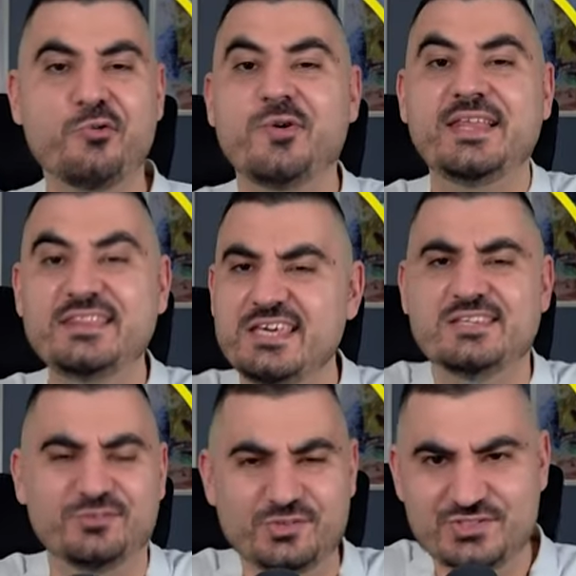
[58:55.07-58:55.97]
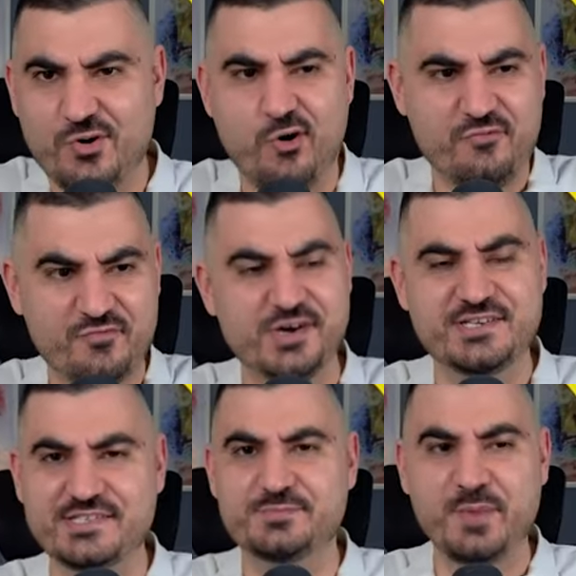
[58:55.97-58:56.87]
more. We need to score
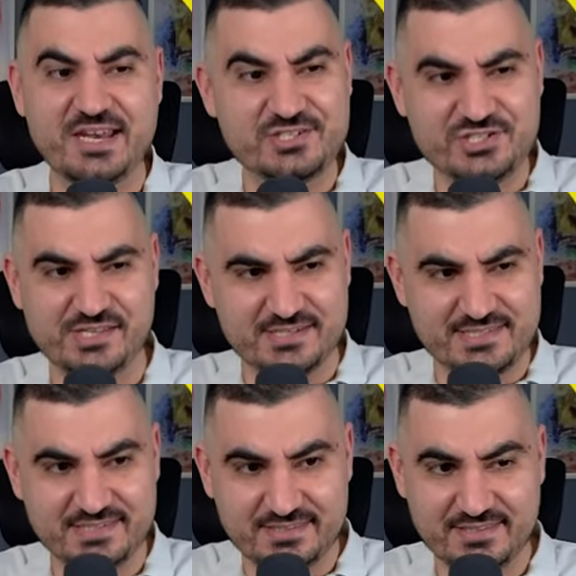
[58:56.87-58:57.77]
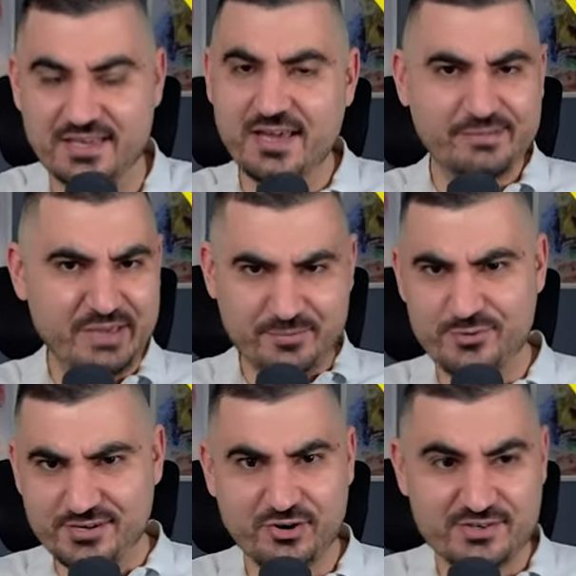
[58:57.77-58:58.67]
versus Manchester City.
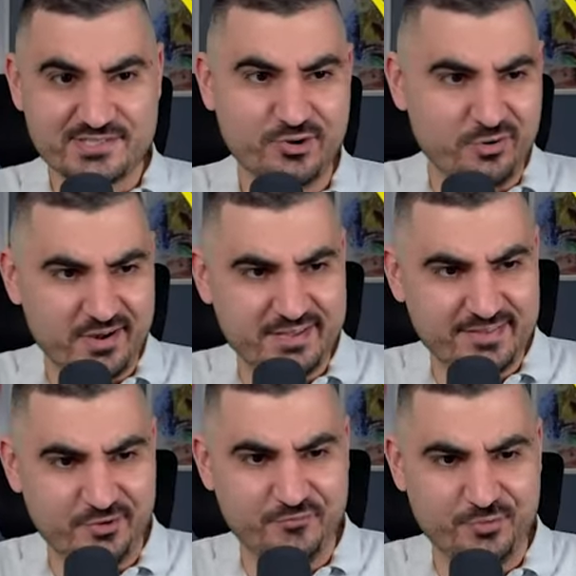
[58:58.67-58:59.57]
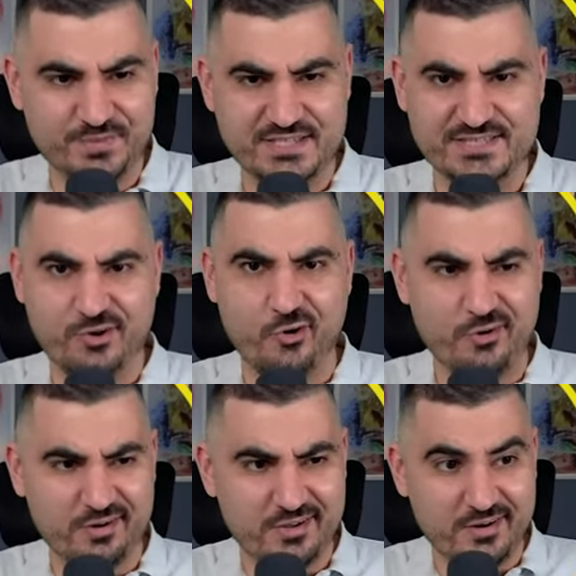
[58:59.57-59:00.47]
Maybe we're gonna score right now from this
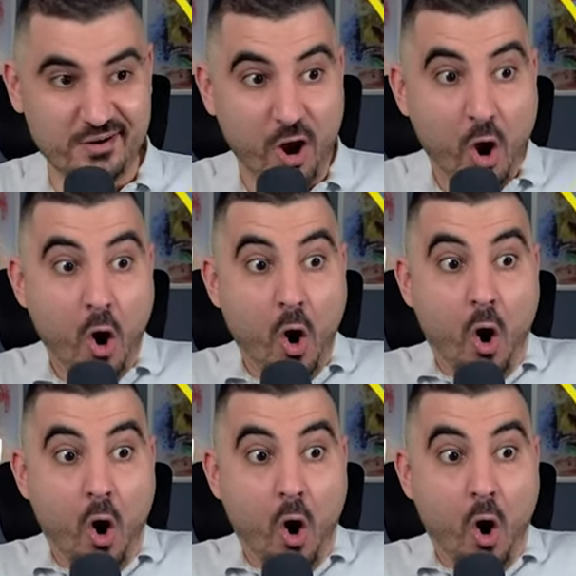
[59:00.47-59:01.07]
corner.